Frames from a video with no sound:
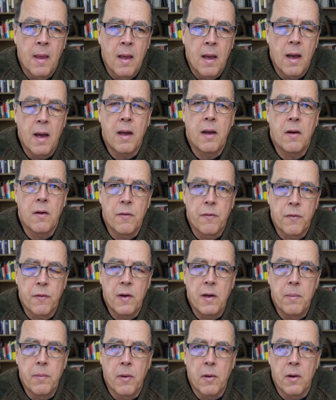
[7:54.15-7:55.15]
higher
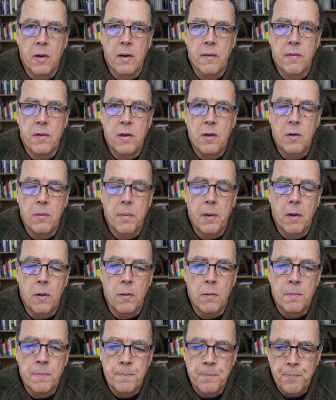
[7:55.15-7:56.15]
freeboard of the new
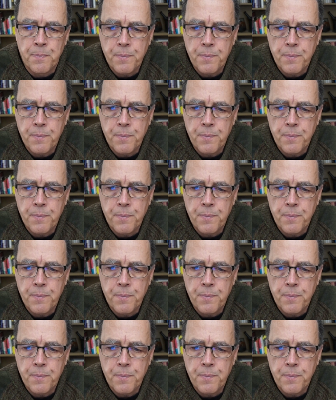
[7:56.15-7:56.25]
boat